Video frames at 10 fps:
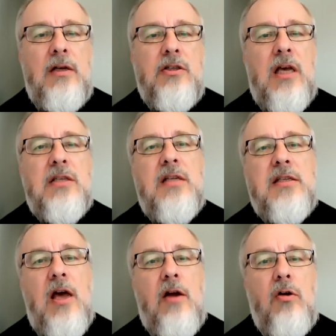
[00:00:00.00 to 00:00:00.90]
just
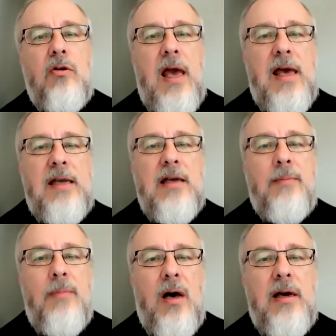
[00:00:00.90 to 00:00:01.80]
as our own head
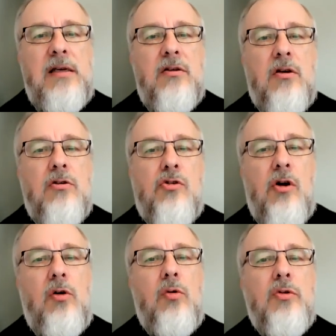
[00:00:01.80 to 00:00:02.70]
and mind
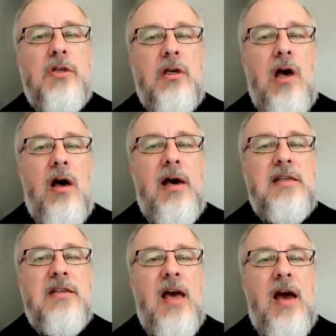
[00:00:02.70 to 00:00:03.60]
controls and
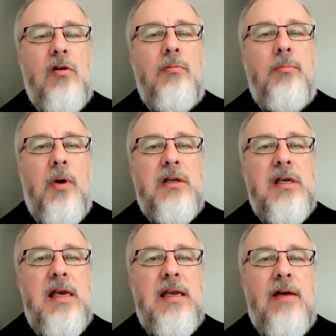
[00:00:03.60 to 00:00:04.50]
guides our own
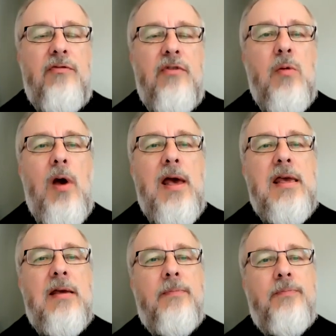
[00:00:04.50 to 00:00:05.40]
body in every way.